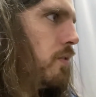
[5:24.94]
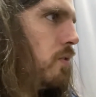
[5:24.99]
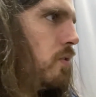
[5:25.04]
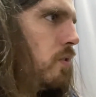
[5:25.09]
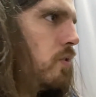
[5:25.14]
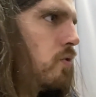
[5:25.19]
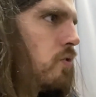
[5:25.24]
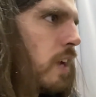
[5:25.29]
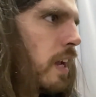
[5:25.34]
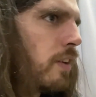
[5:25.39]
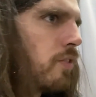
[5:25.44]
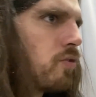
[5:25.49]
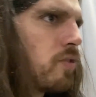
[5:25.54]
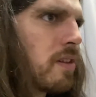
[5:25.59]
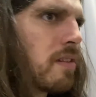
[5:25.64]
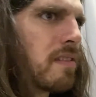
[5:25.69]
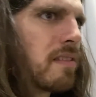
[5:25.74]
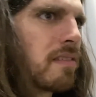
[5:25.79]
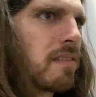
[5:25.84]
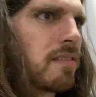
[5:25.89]

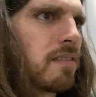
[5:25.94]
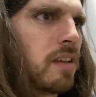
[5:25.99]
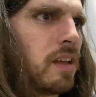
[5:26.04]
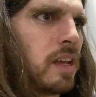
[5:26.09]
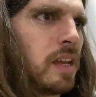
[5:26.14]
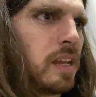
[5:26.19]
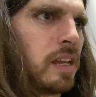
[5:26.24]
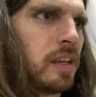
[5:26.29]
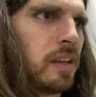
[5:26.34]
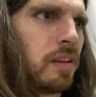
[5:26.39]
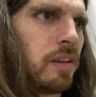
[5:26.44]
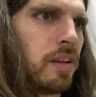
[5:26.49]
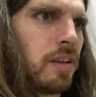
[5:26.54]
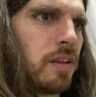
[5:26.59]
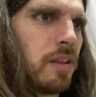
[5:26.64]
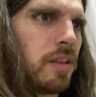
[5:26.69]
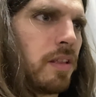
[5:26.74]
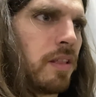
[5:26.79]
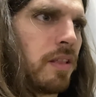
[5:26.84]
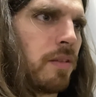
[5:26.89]
changes
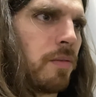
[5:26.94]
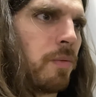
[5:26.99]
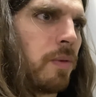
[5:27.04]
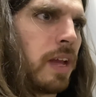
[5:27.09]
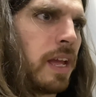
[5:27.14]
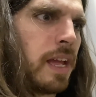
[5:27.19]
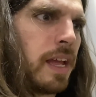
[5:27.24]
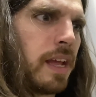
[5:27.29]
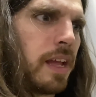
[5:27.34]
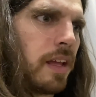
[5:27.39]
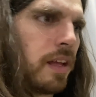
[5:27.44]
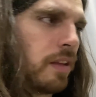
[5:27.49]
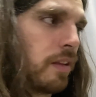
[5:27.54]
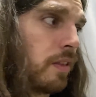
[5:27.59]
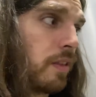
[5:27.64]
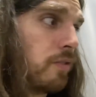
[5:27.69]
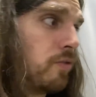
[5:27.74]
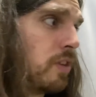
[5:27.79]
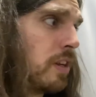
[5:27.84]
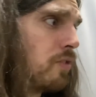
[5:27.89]
and the way
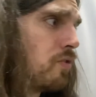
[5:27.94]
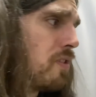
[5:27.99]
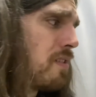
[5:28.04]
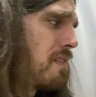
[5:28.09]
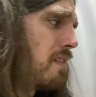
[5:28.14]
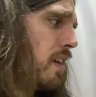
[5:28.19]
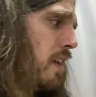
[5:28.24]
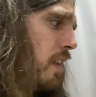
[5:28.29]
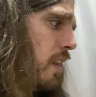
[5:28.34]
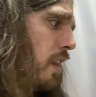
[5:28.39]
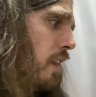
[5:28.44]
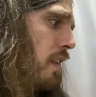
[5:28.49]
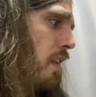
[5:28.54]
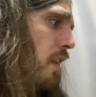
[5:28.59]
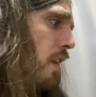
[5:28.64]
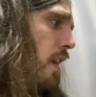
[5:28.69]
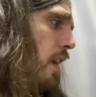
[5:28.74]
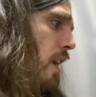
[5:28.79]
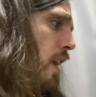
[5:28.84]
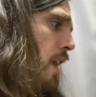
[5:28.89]
the changes
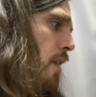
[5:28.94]
in